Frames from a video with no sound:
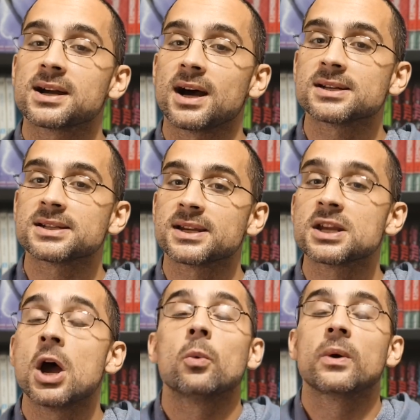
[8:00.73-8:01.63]
content,
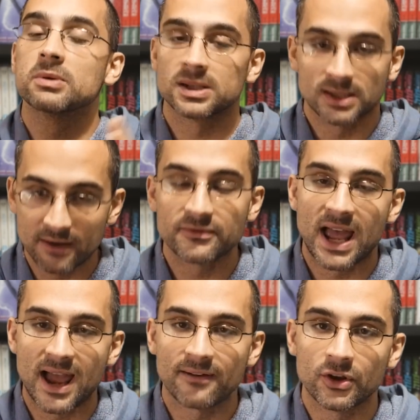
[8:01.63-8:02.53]
we would love to
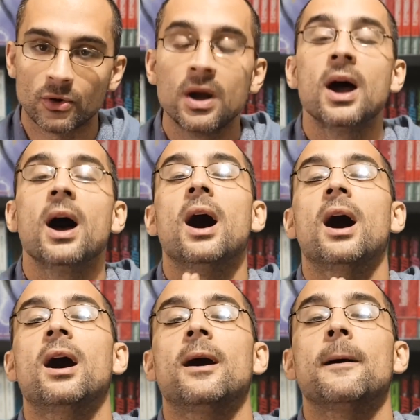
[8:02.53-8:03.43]
have you.
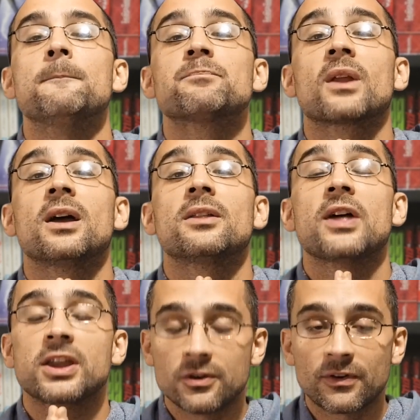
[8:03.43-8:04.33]
Um,
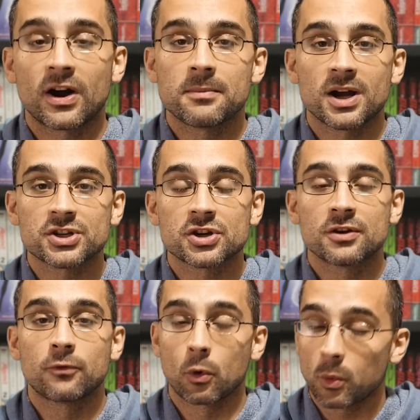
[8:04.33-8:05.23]
thank you very much
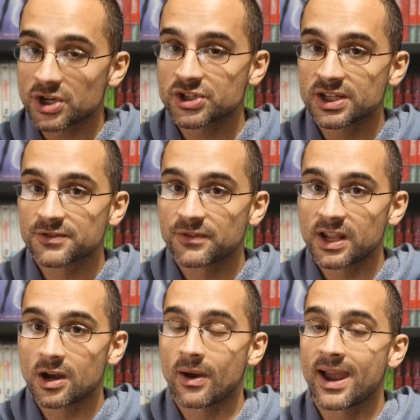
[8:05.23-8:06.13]
for watching this
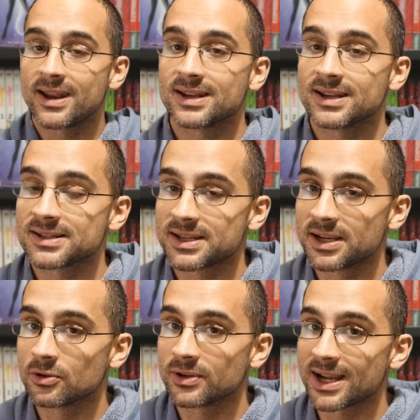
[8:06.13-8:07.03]
video. And
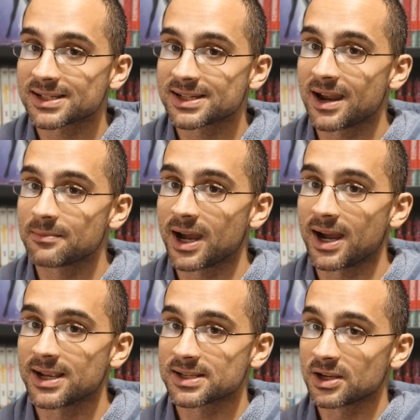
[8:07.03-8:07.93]
until next time,
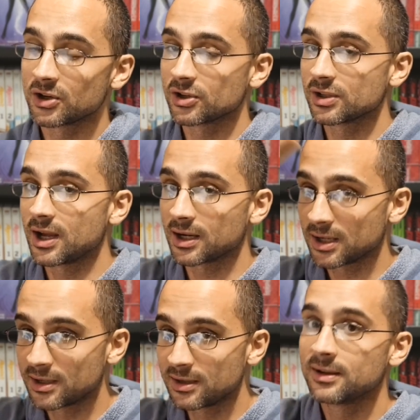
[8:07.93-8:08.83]
guys, good luck
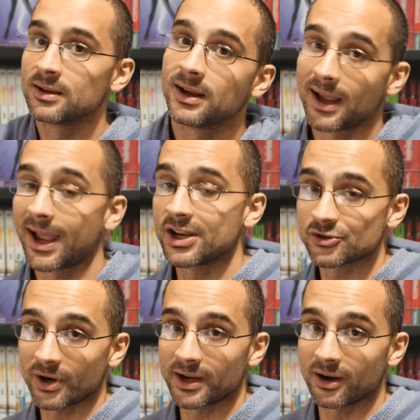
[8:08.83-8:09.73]
and
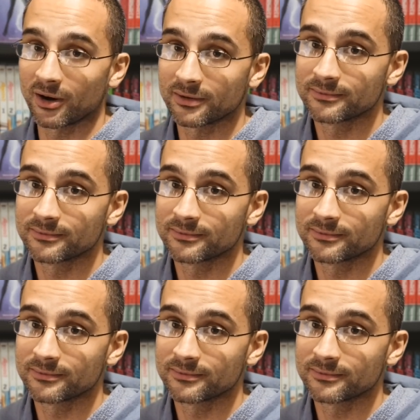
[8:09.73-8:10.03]
train hard.